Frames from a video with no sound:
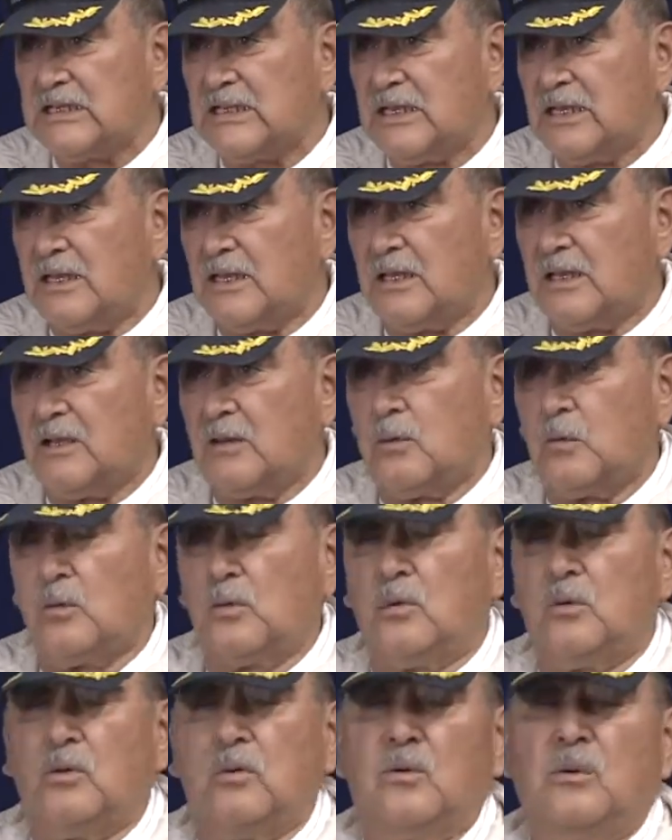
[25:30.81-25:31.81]
Mm.
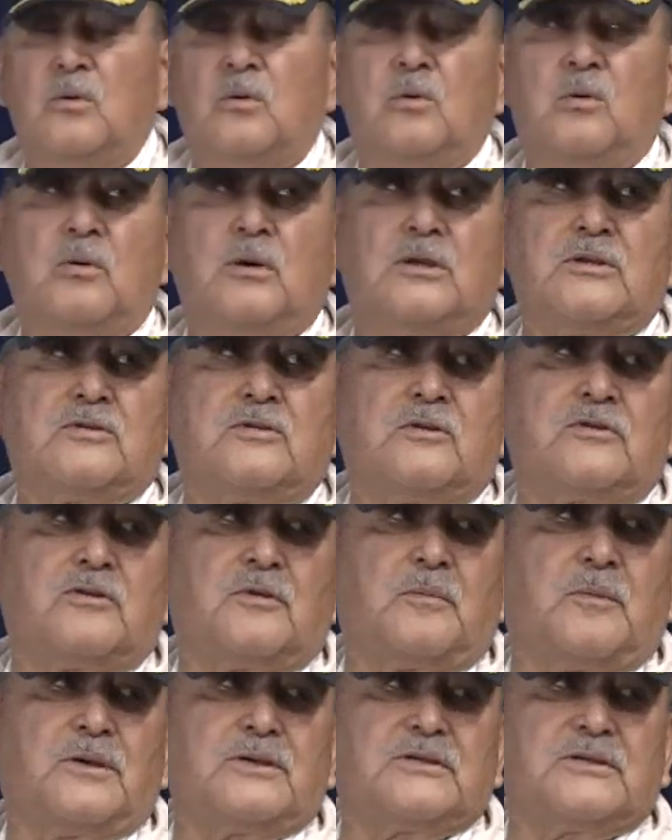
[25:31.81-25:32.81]
Ooh, I thought
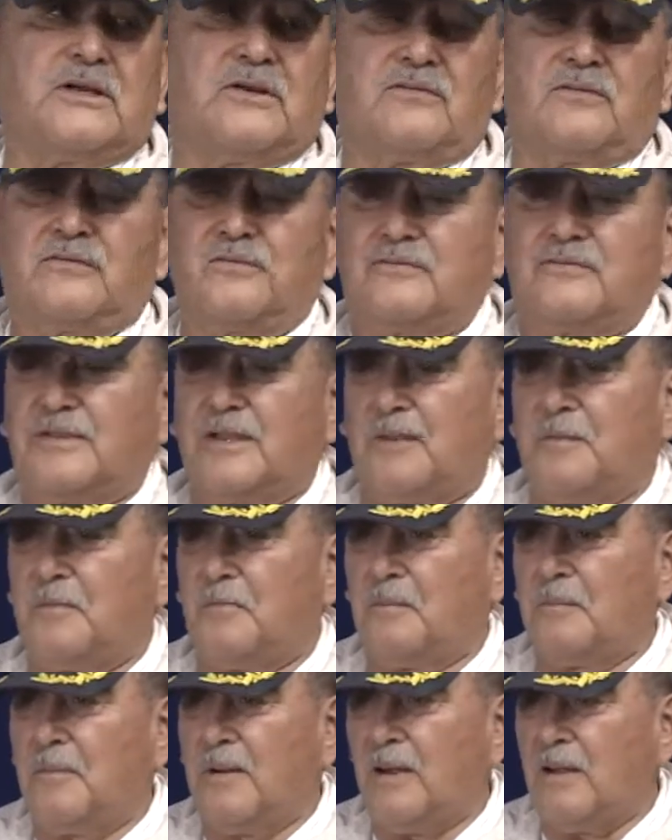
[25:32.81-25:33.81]
to myself,
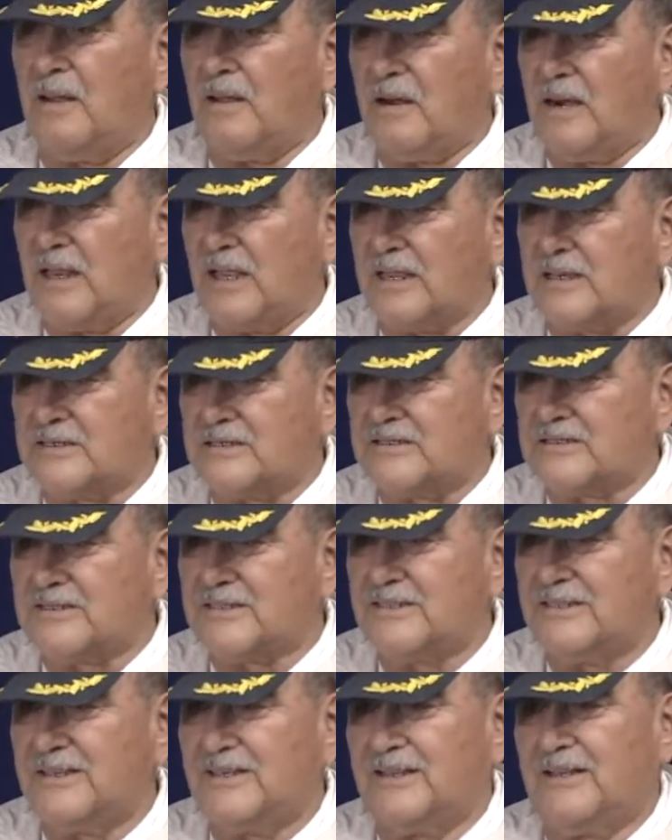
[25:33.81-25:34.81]
tamales.